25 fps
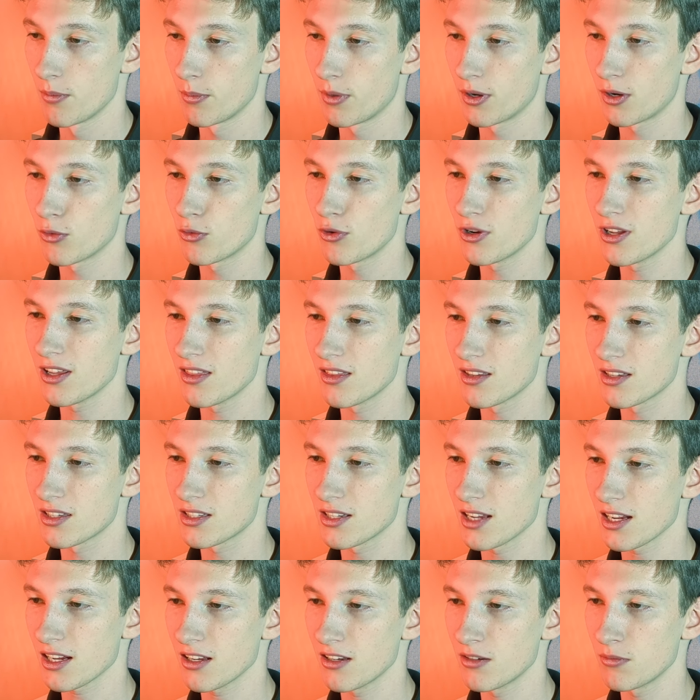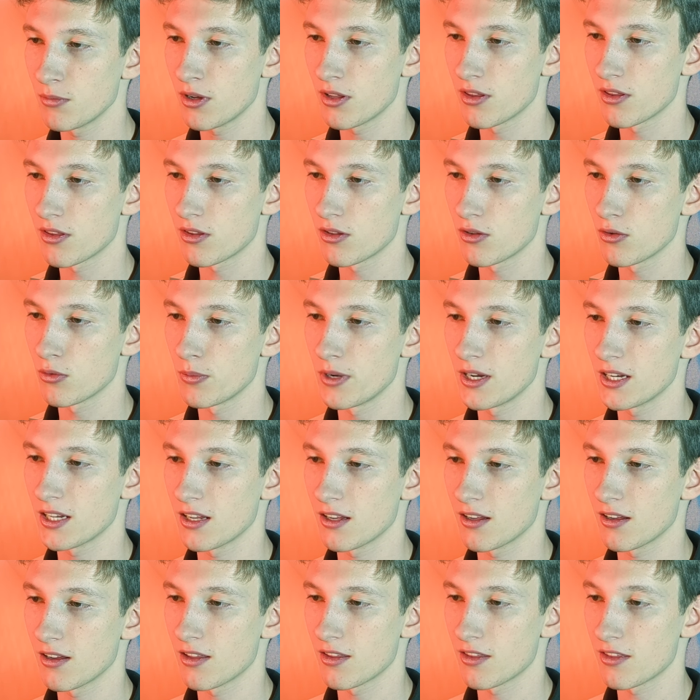But already in the second month, you're
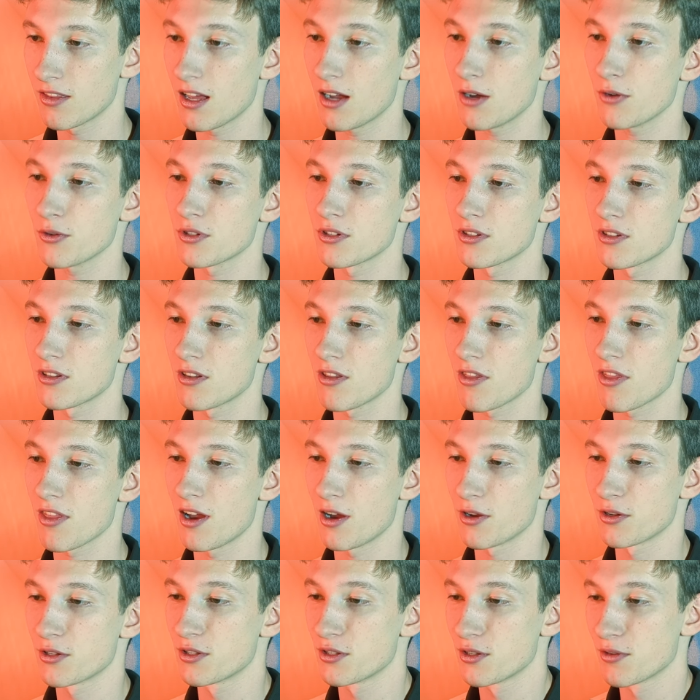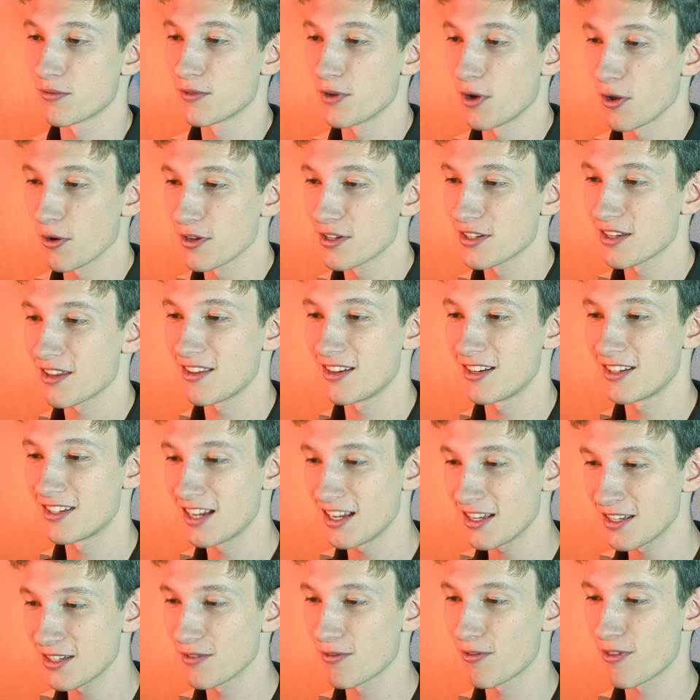making thousands and thousands of dollars and then
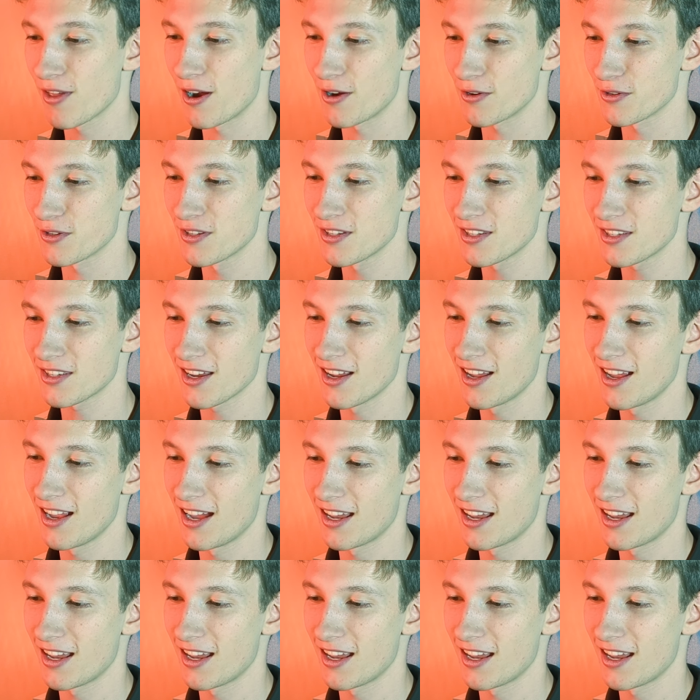tens of thousands.